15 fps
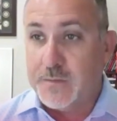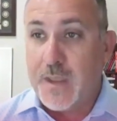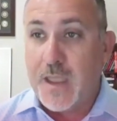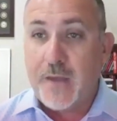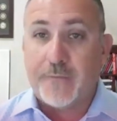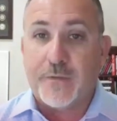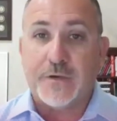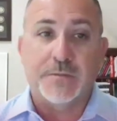
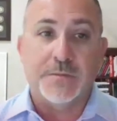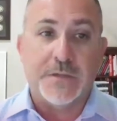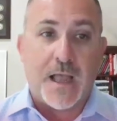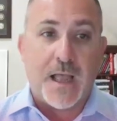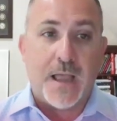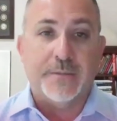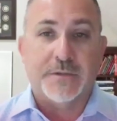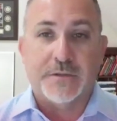effort, some
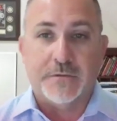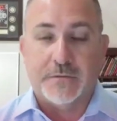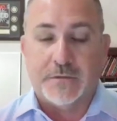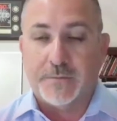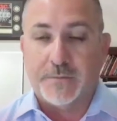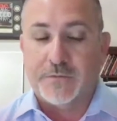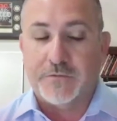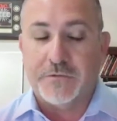time,
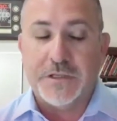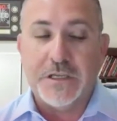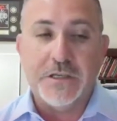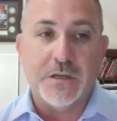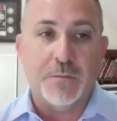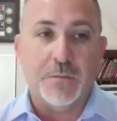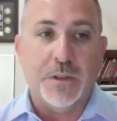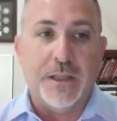some
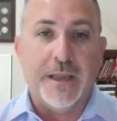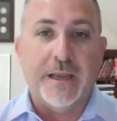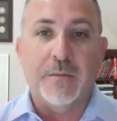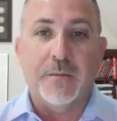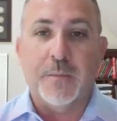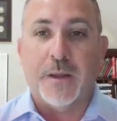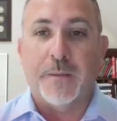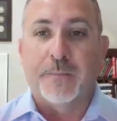strategic
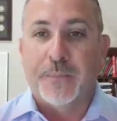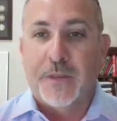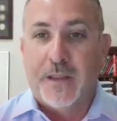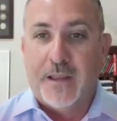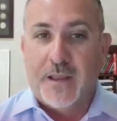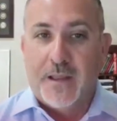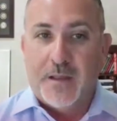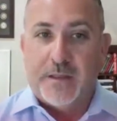planning, but
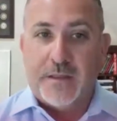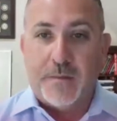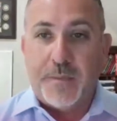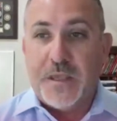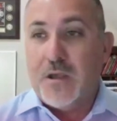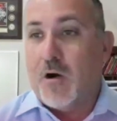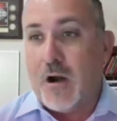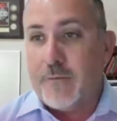the
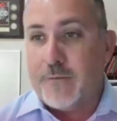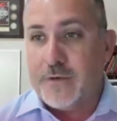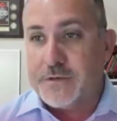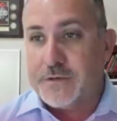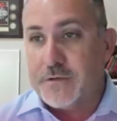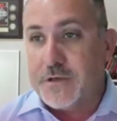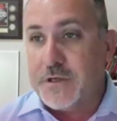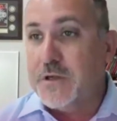PR
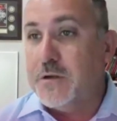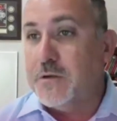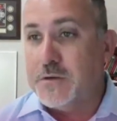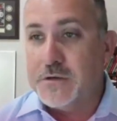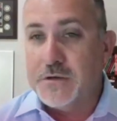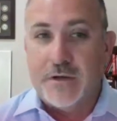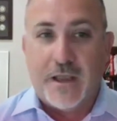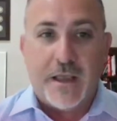efforts are
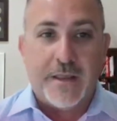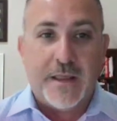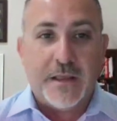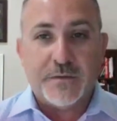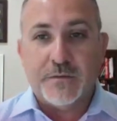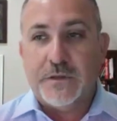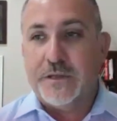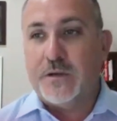huge. And
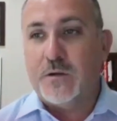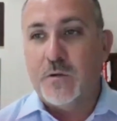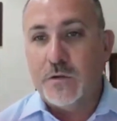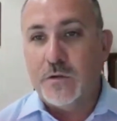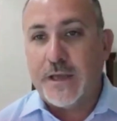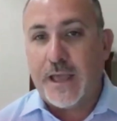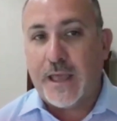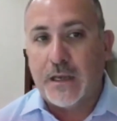that's really
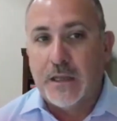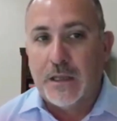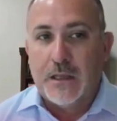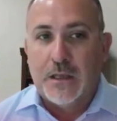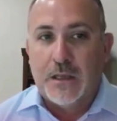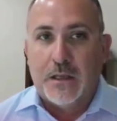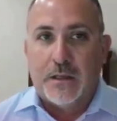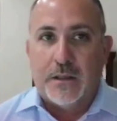cool that
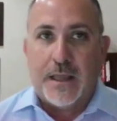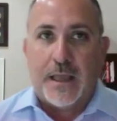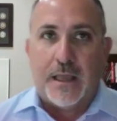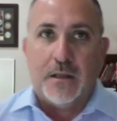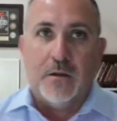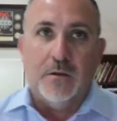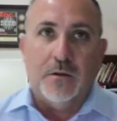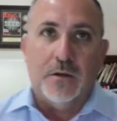
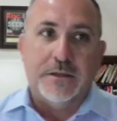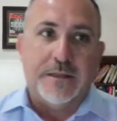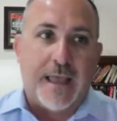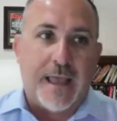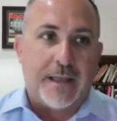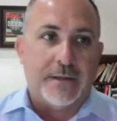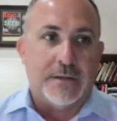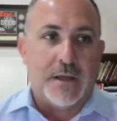you looked
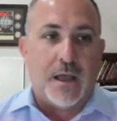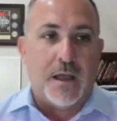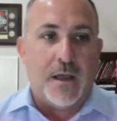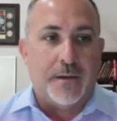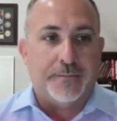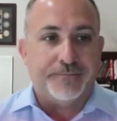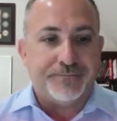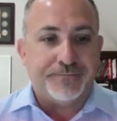at
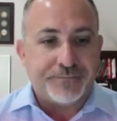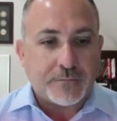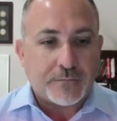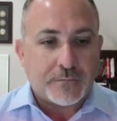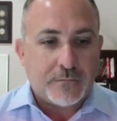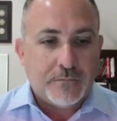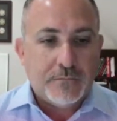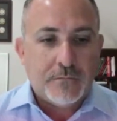
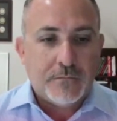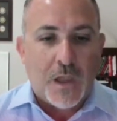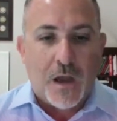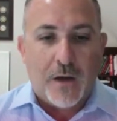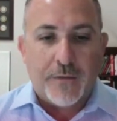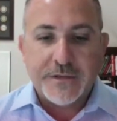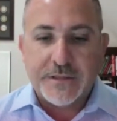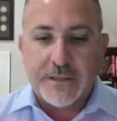
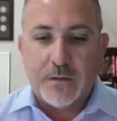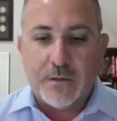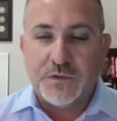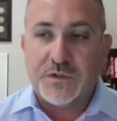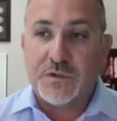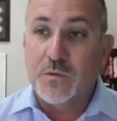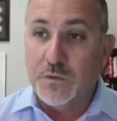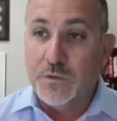obviously
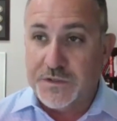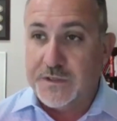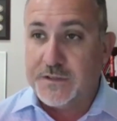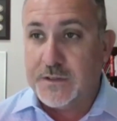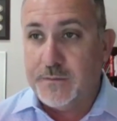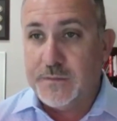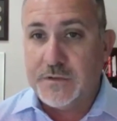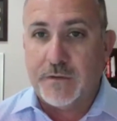school
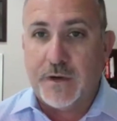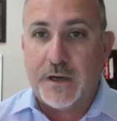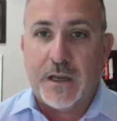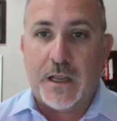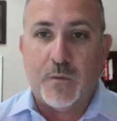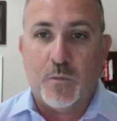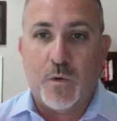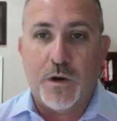systems, right?
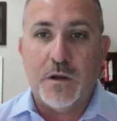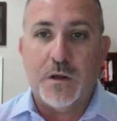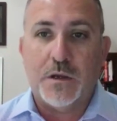And where you